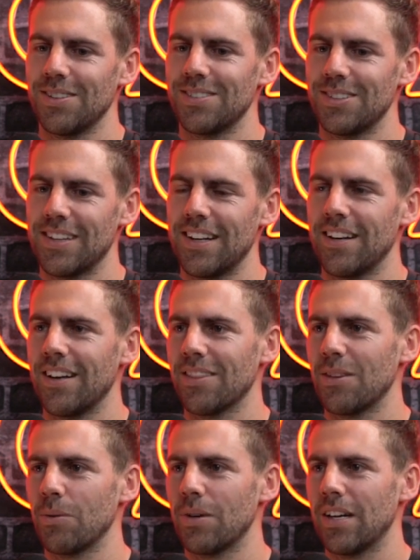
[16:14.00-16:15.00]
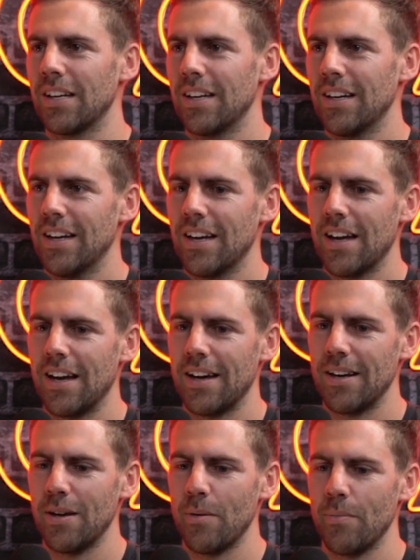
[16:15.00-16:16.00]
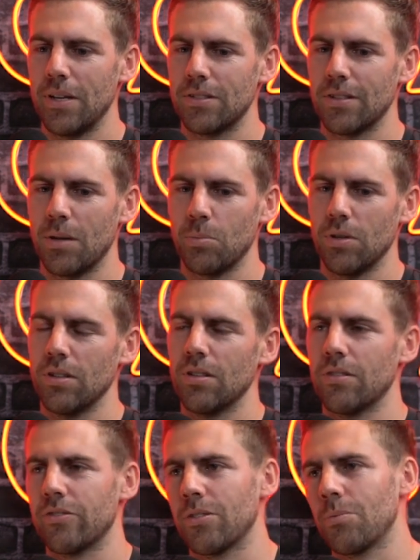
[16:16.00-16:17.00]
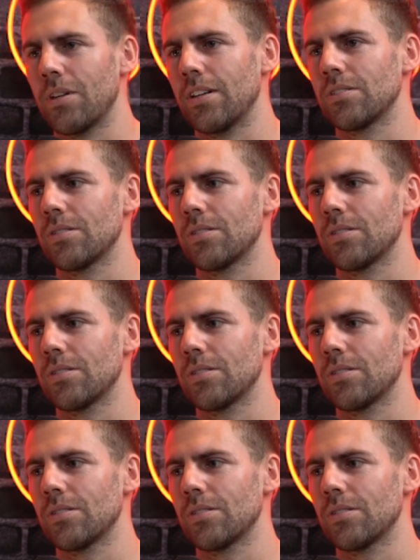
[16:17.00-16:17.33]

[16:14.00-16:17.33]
get it out the way, and try and build on from there.